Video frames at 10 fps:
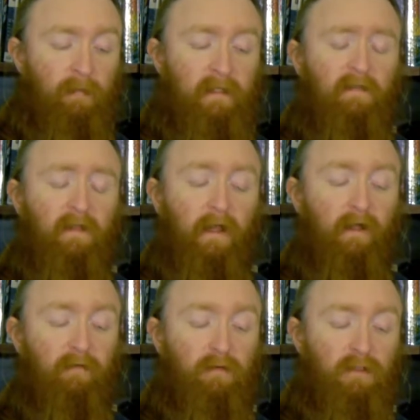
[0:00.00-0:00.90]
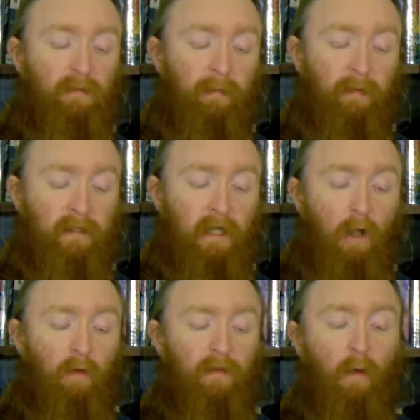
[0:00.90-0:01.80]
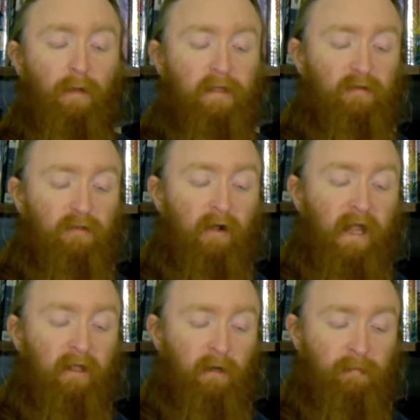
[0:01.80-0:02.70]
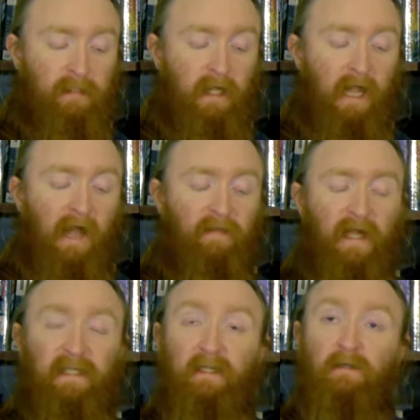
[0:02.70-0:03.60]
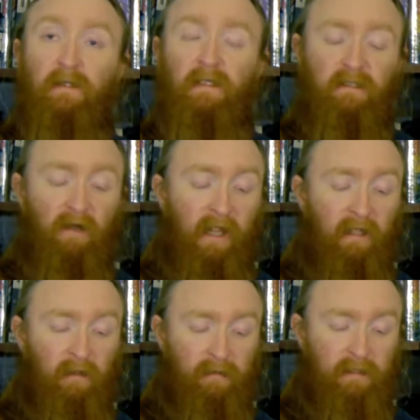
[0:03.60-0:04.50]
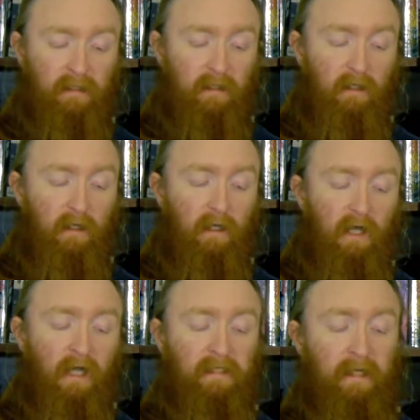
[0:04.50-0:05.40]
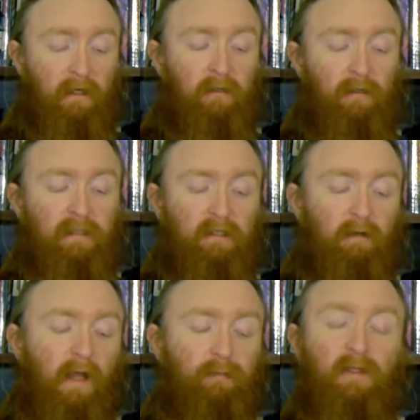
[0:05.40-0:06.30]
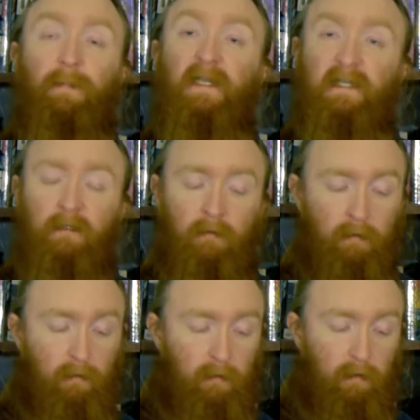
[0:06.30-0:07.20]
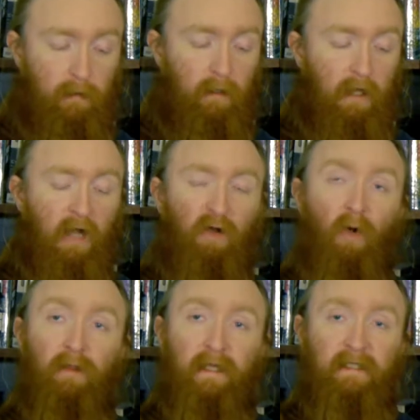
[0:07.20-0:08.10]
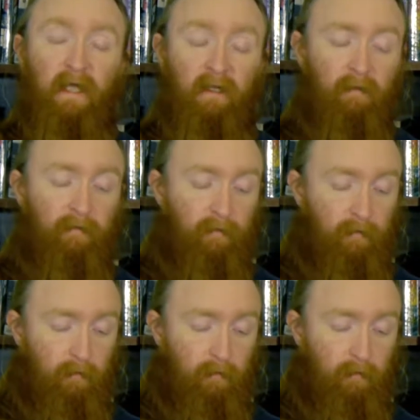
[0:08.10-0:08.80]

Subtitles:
Beneath the layer of newspapers were the Oriental trigrams and the isosceles triangles, a circle inscribed with a pentacle, a calling circle.